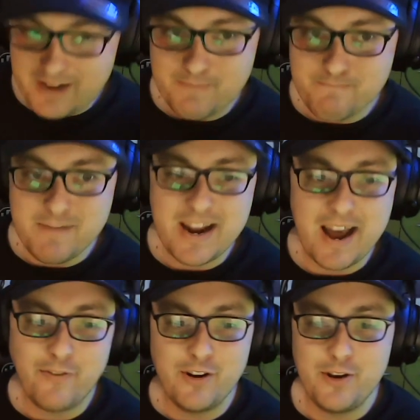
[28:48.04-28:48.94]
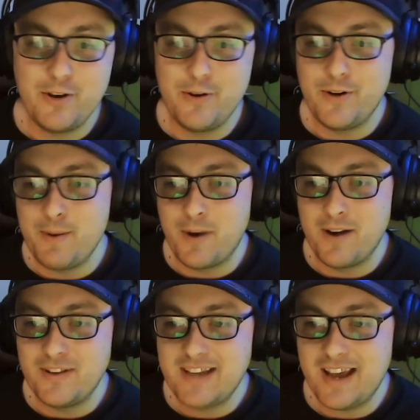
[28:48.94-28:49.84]
mid-afternoon in one
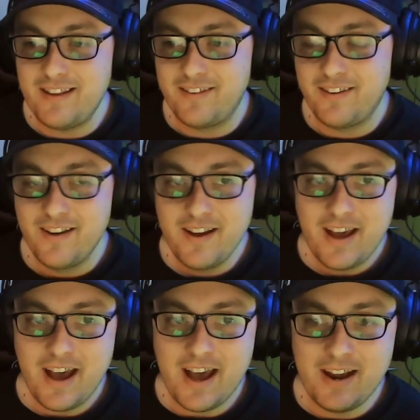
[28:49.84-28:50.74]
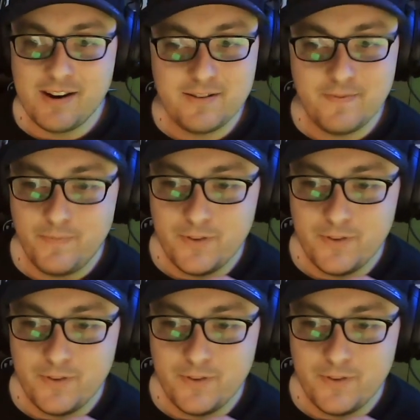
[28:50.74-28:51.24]
of the tents, and